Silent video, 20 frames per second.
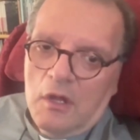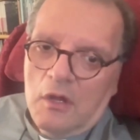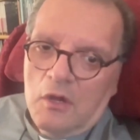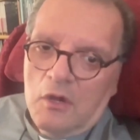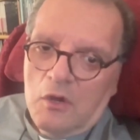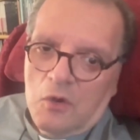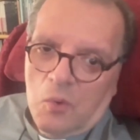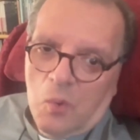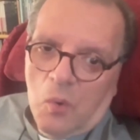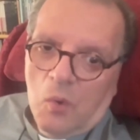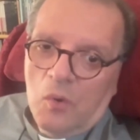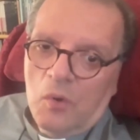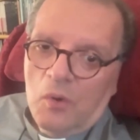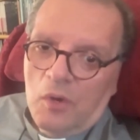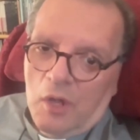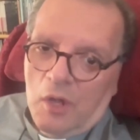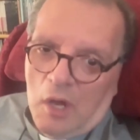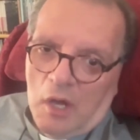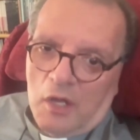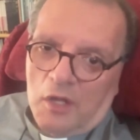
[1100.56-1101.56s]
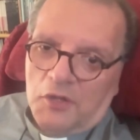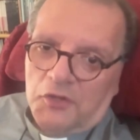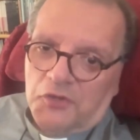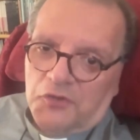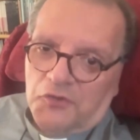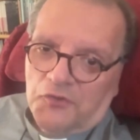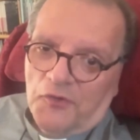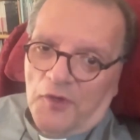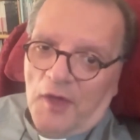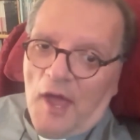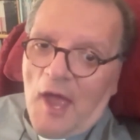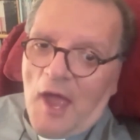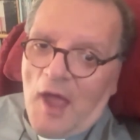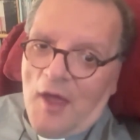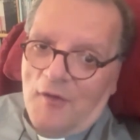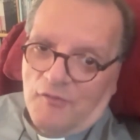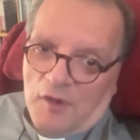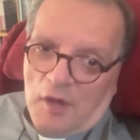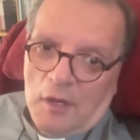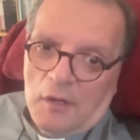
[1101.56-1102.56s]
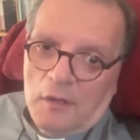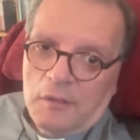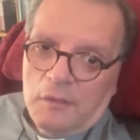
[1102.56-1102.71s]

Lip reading: who will last forever.